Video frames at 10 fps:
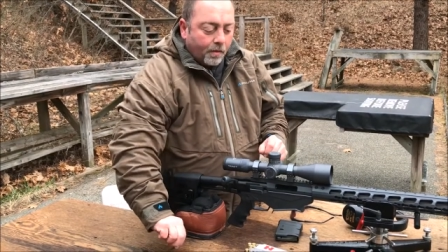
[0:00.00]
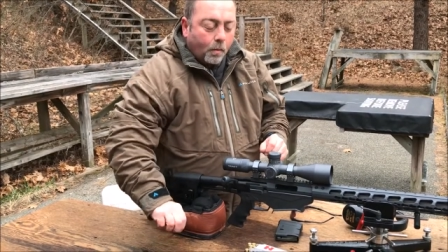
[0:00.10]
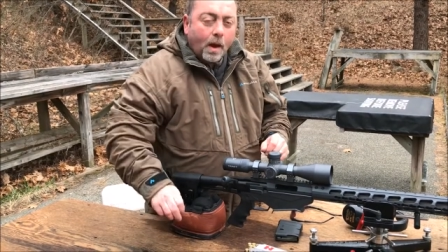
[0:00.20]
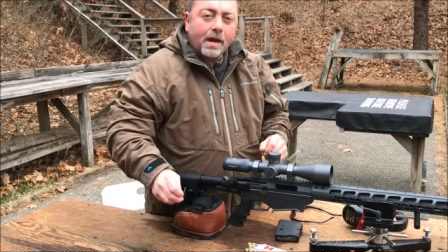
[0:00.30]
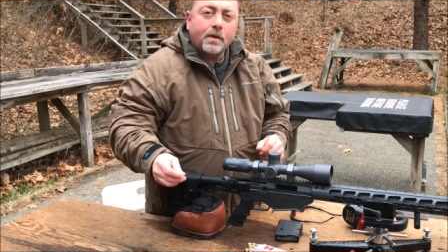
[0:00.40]

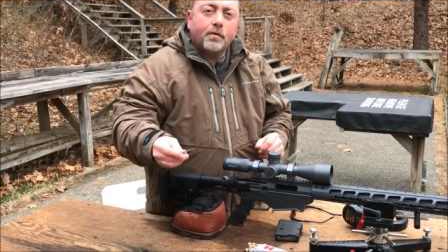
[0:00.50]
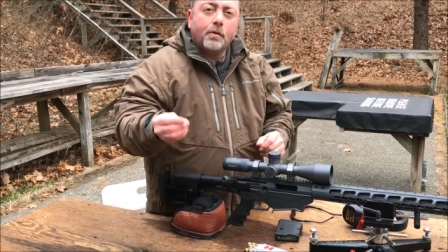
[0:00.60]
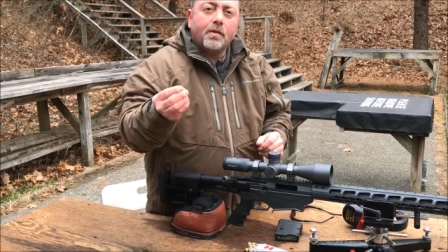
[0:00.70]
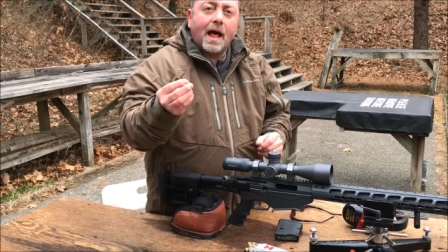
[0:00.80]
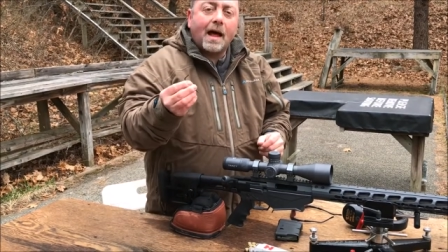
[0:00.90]
The way you
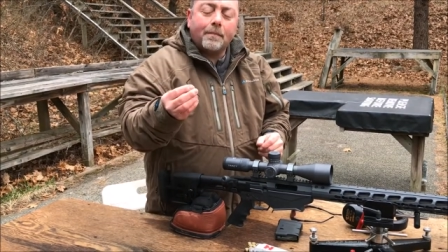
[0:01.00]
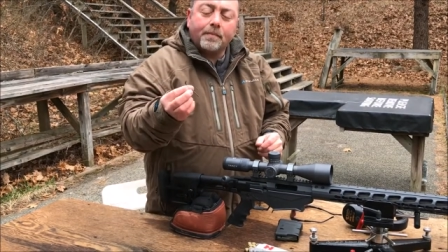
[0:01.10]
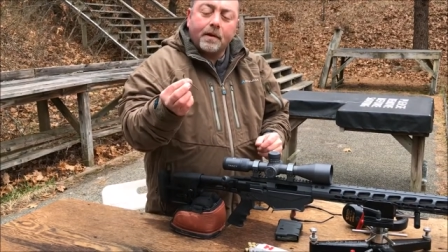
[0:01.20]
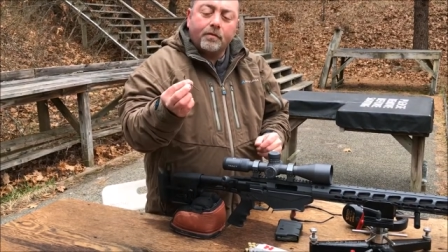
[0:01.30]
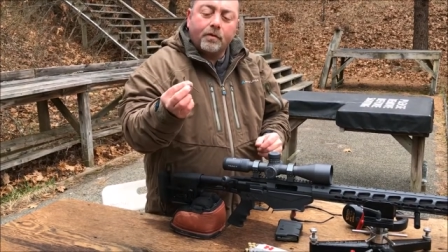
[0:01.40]
do that
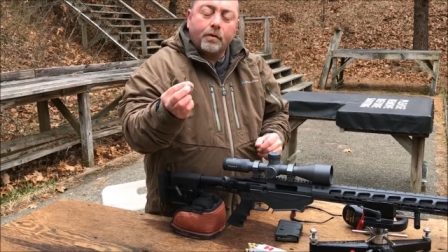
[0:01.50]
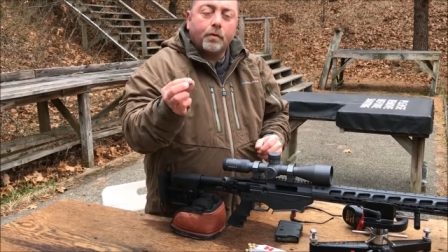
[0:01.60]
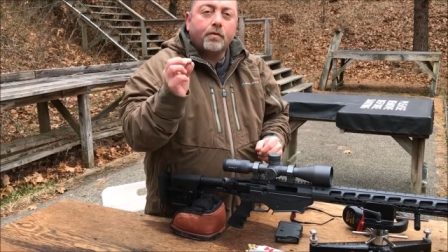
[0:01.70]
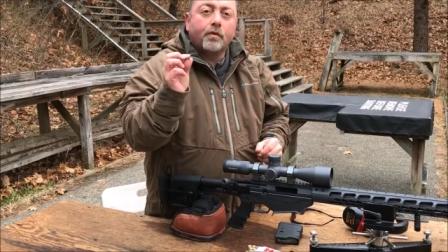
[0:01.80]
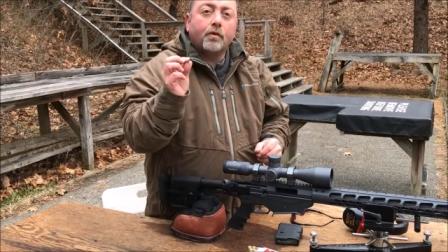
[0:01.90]
is you
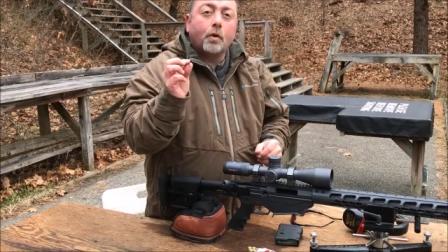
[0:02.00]
use the